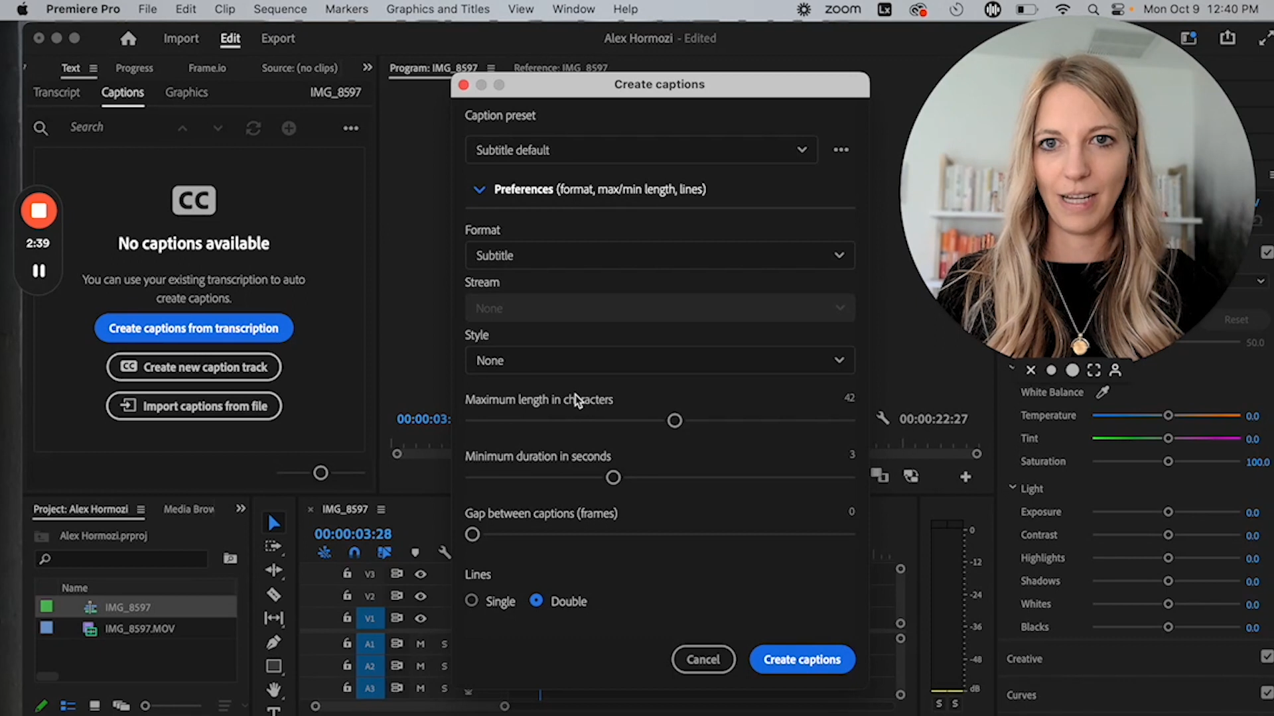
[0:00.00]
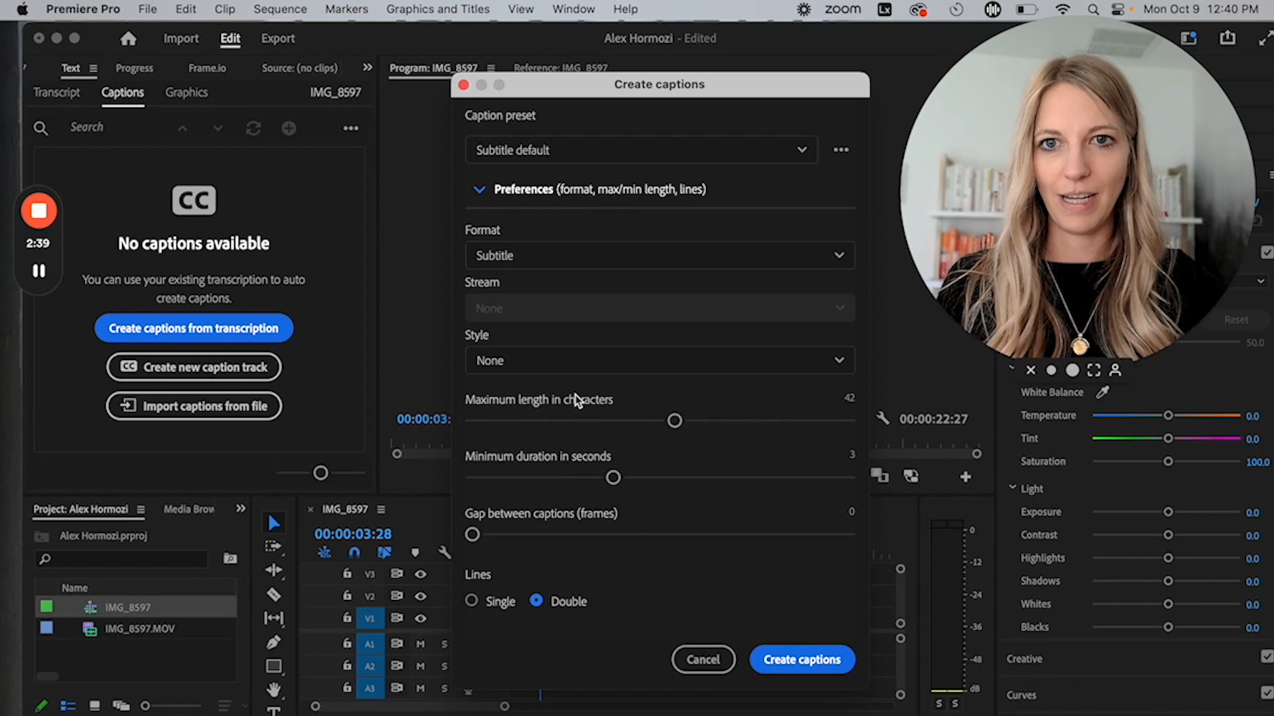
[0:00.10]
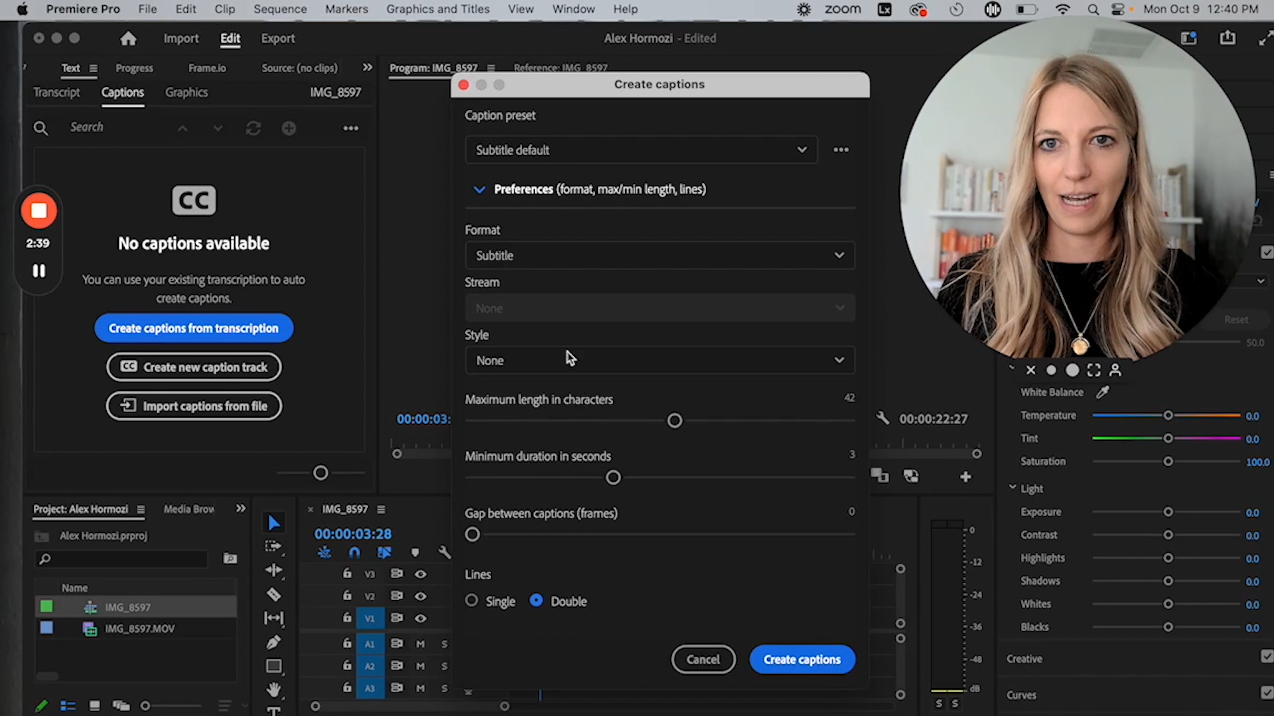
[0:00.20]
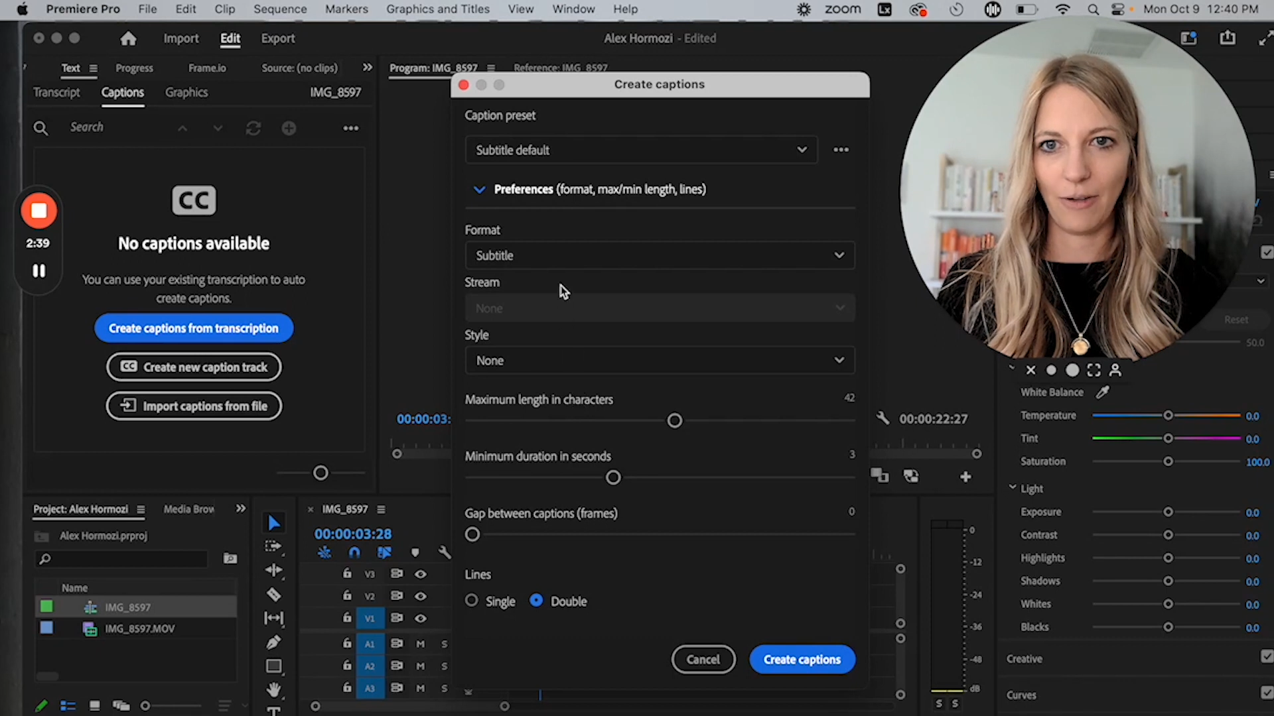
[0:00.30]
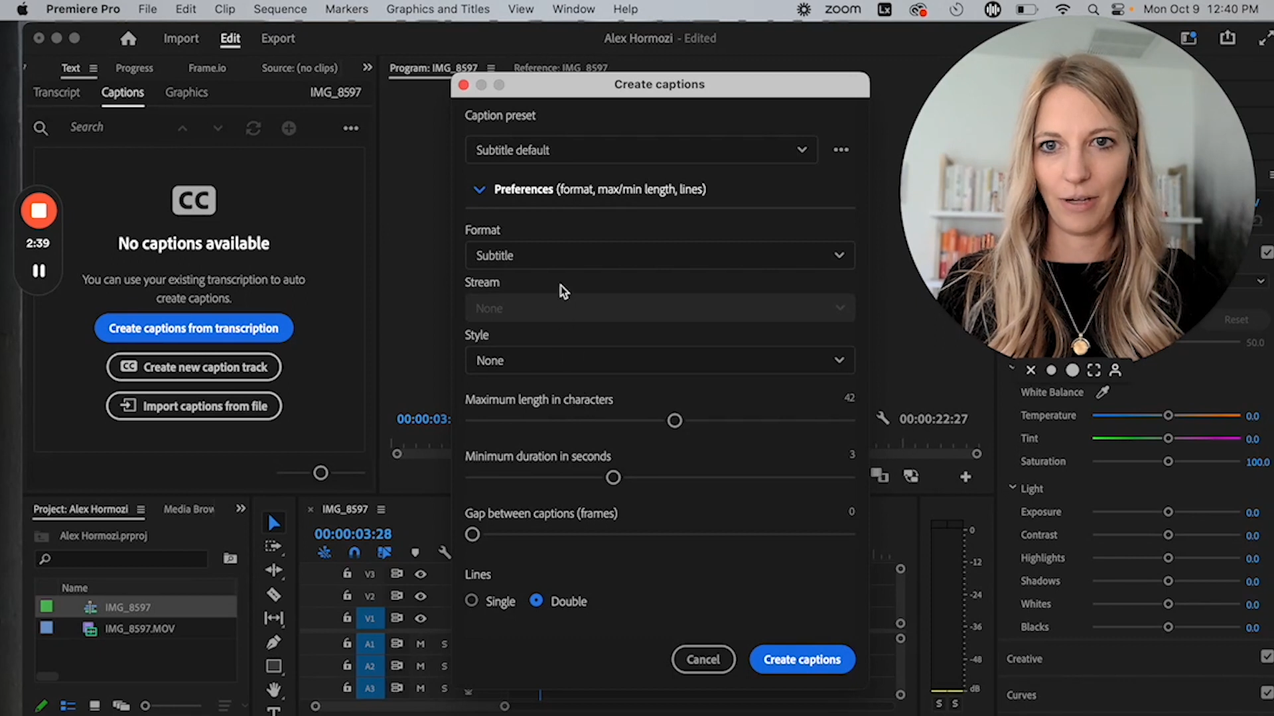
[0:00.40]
now